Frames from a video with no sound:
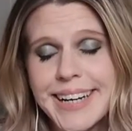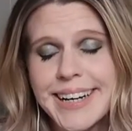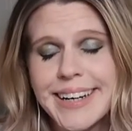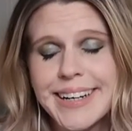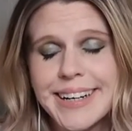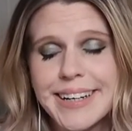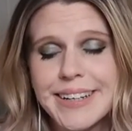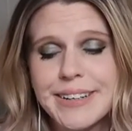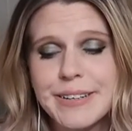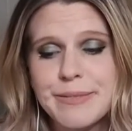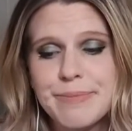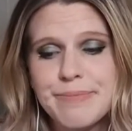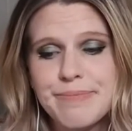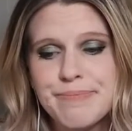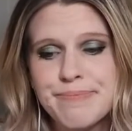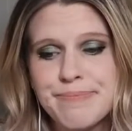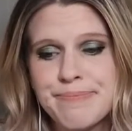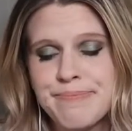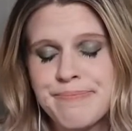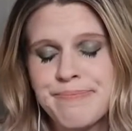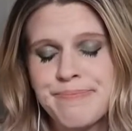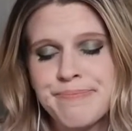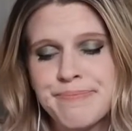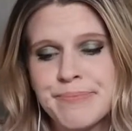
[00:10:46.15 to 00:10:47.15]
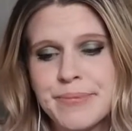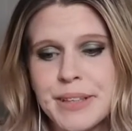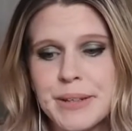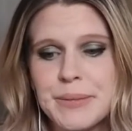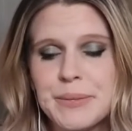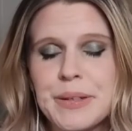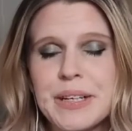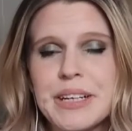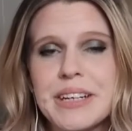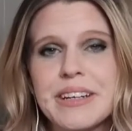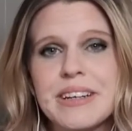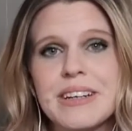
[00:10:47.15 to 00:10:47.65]
that
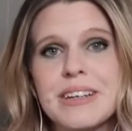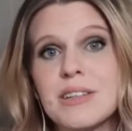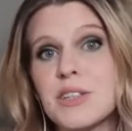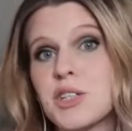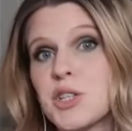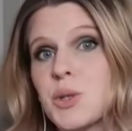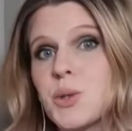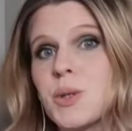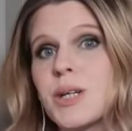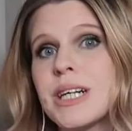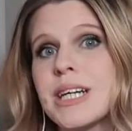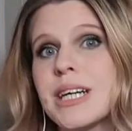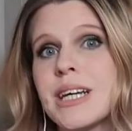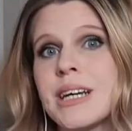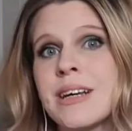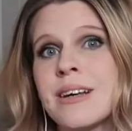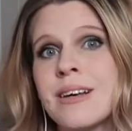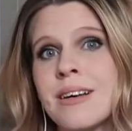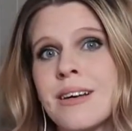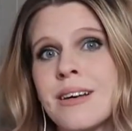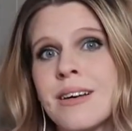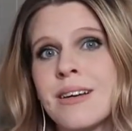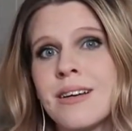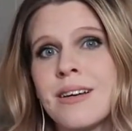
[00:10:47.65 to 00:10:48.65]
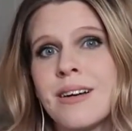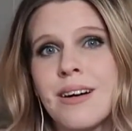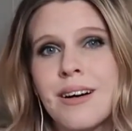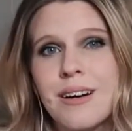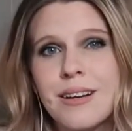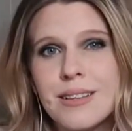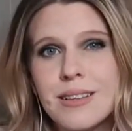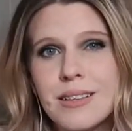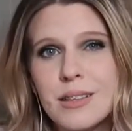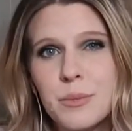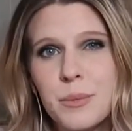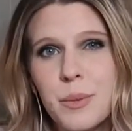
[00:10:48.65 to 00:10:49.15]
we could enjoy
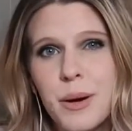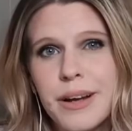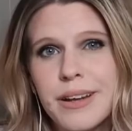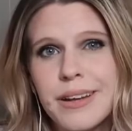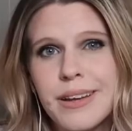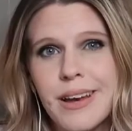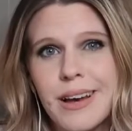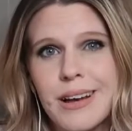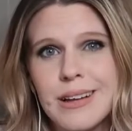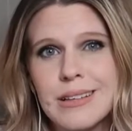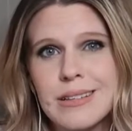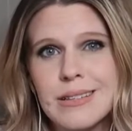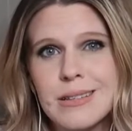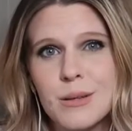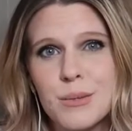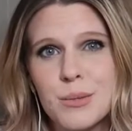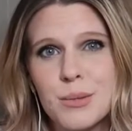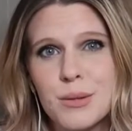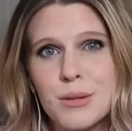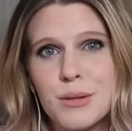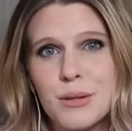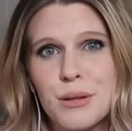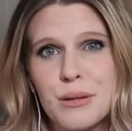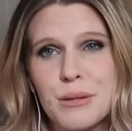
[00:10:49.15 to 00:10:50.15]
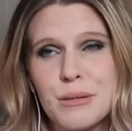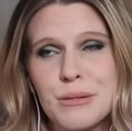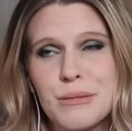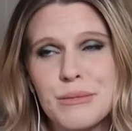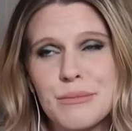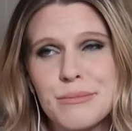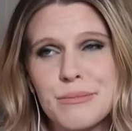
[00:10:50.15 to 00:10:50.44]
on this podcast episode.